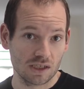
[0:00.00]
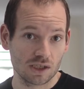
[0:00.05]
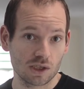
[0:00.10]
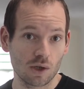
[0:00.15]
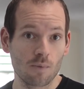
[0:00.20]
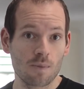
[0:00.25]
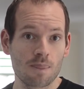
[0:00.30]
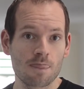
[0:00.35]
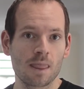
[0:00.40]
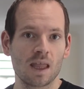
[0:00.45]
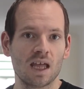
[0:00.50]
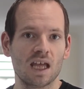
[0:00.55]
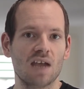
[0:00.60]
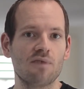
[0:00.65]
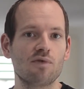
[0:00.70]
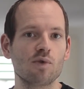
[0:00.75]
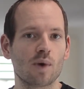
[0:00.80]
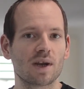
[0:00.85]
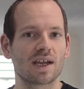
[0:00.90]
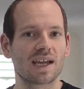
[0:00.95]
So
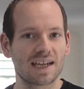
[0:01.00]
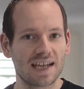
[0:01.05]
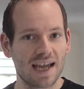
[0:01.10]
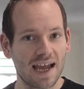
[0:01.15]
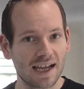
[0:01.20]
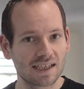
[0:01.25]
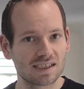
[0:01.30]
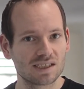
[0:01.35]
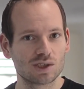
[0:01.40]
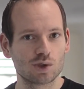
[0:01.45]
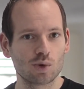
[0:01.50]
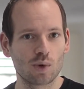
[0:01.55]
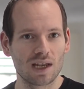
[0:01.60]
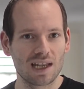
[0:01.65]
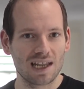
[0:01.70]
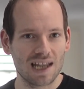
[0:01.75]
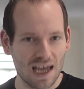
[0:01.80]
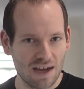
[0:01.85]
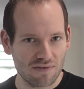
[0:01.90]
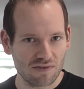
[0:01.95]
if you want to get access to a
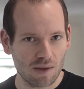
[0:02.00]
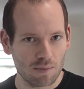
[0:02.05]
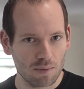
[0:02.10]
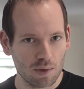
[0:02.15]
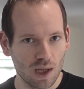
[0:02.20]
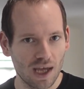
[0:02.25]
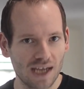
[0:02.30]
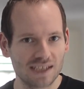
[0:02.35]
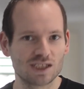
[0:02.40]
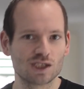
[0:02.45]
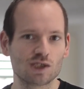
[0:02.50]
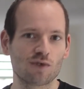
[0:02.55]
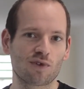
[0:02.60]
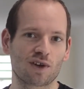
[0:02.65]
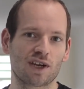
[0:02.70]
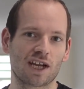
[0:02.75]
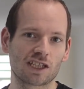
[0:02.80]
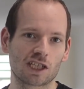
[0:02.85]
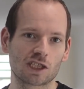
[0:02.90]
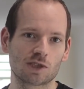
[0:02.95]
lifetime license of
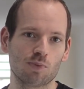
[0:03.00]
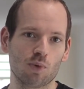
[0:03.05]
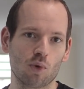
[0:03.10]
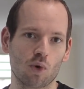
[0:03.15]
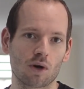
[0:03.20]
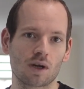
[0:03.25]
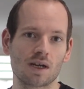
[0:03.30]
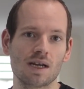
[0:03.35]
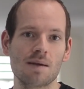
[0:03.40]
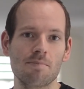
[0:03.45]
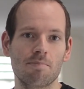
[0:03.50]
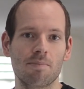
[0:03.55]
Connect Explore,